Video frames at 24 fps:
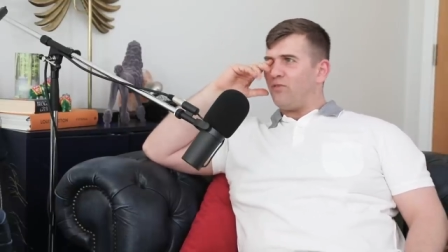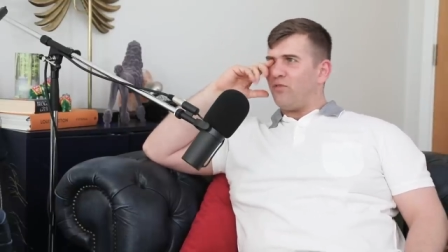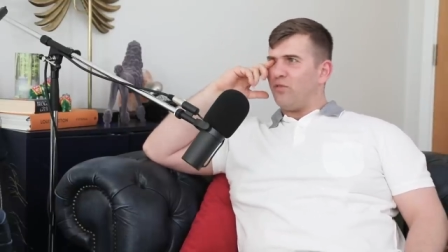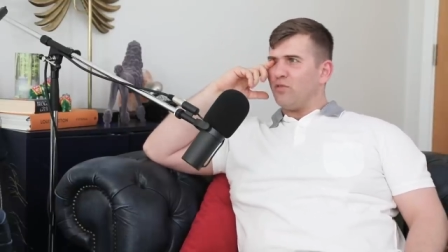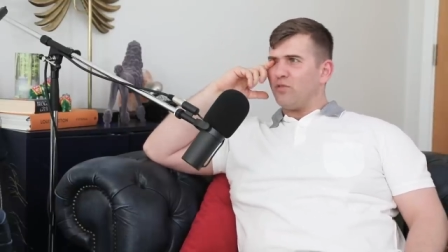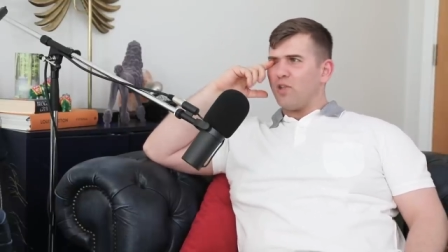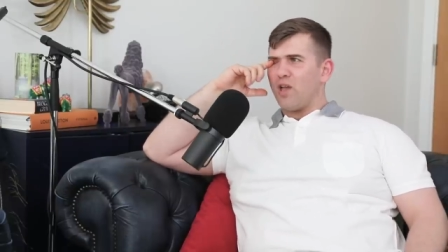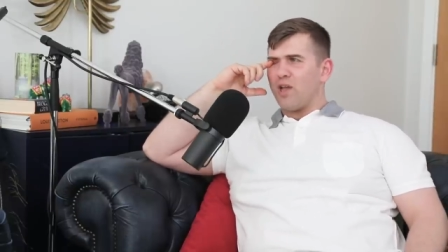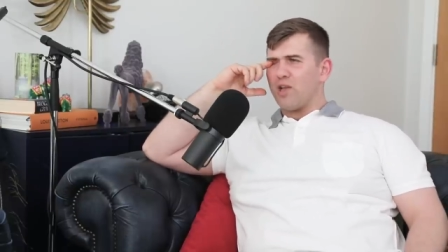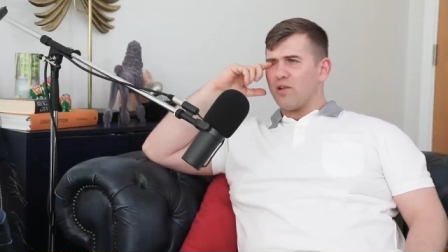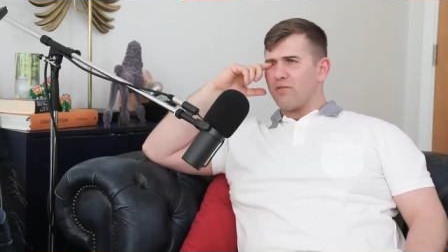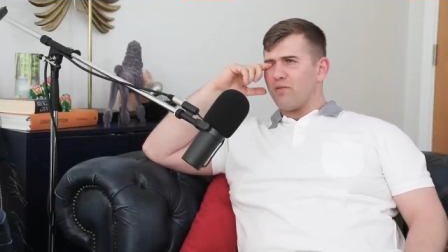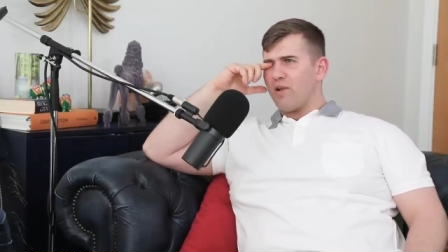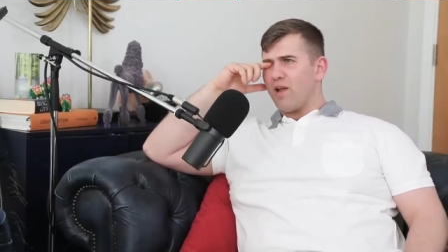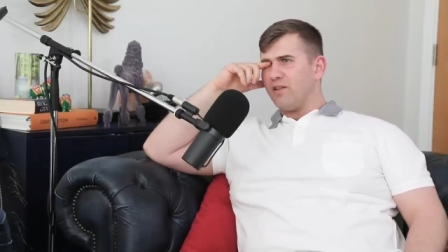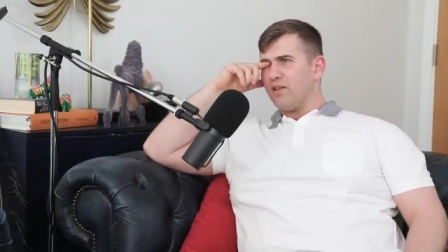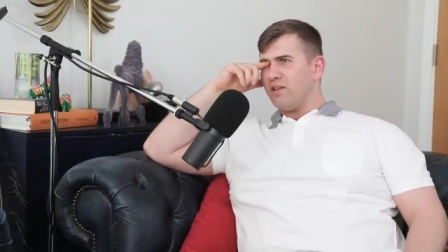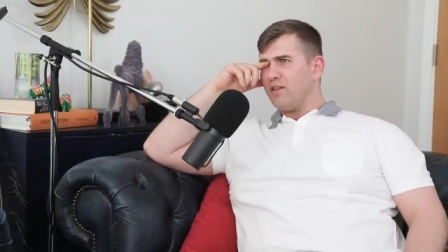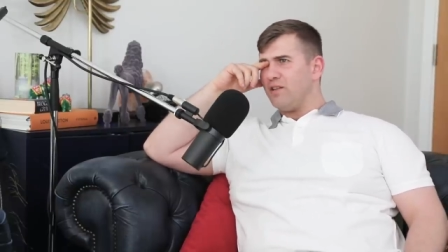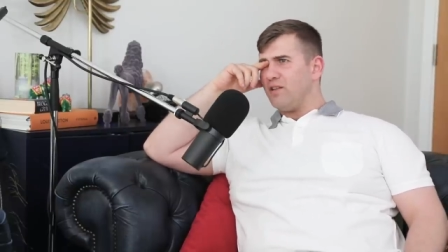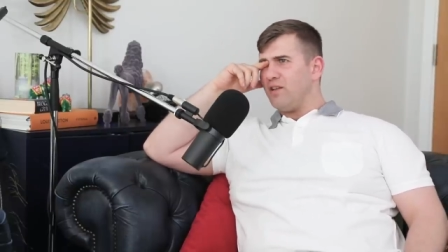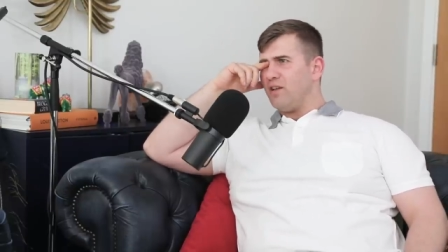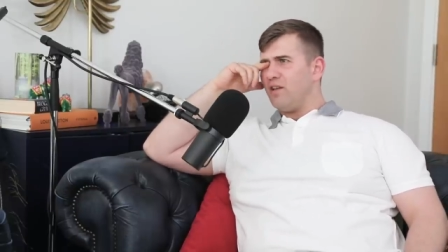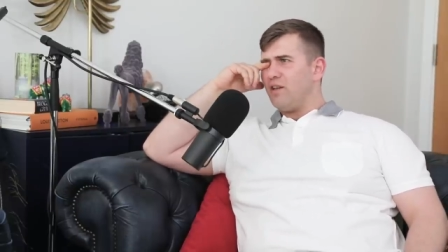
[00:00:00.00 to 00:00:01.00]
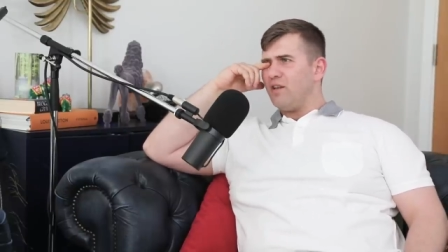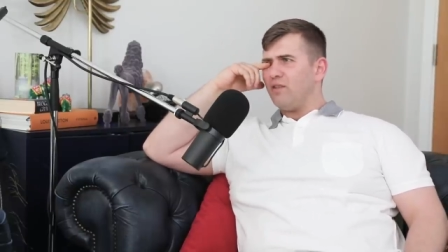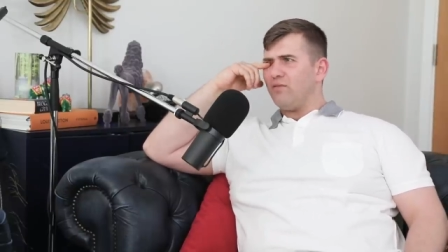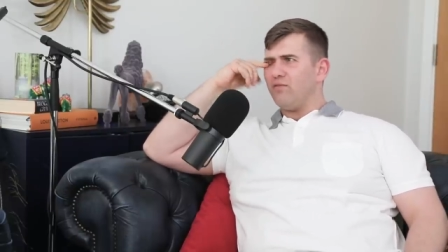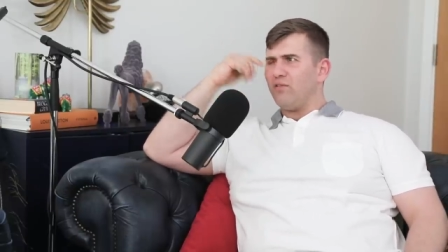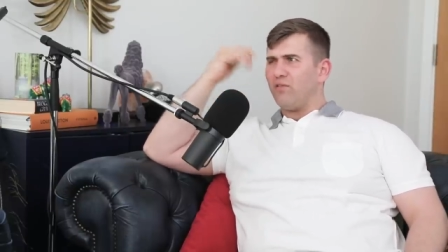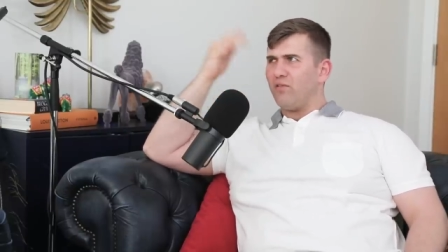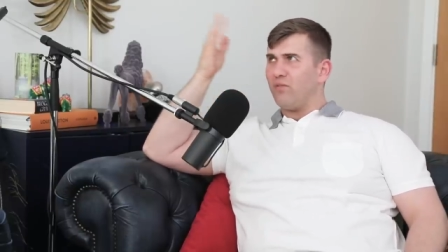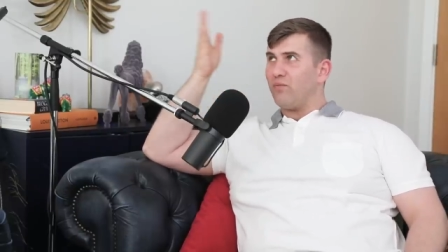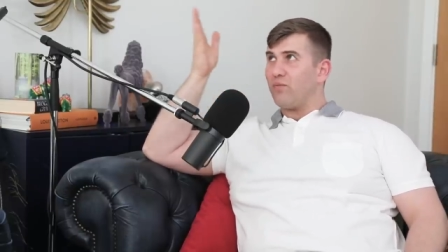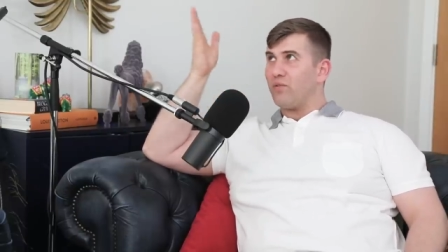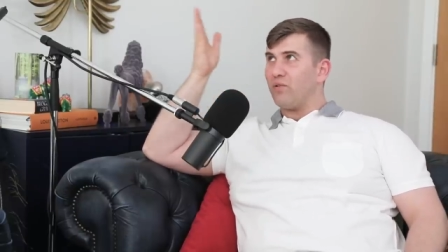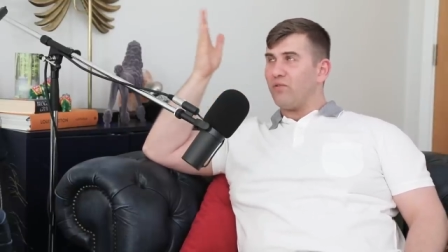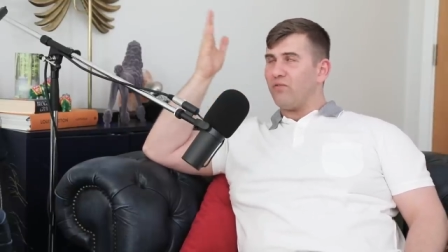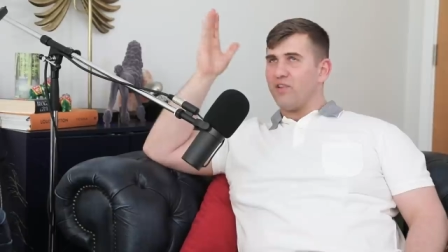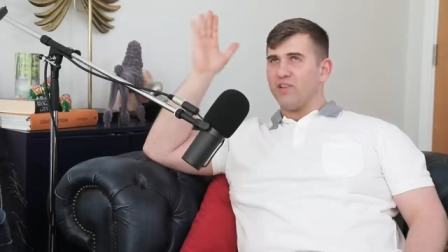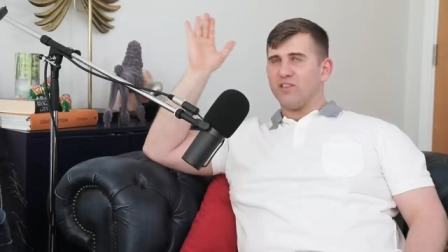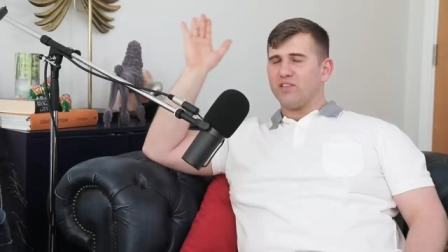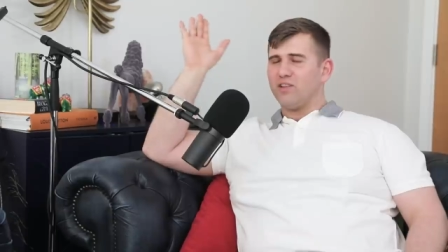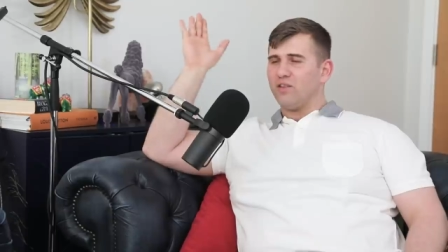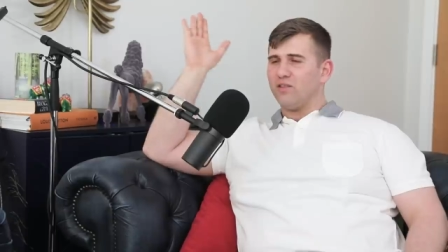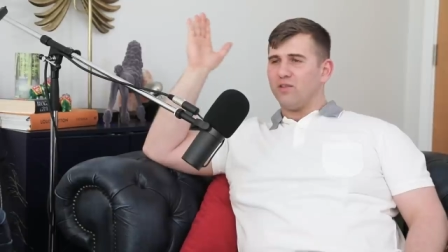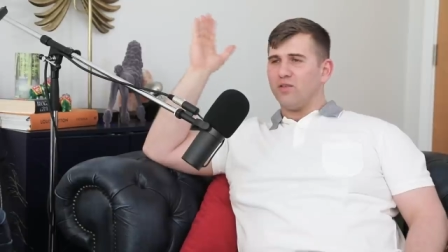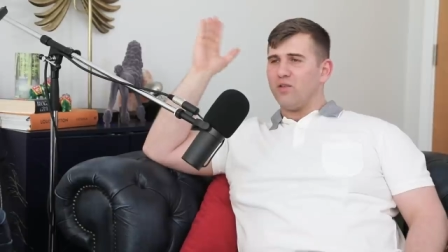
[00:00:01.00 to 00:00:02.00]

for $9,000 a year with a professor.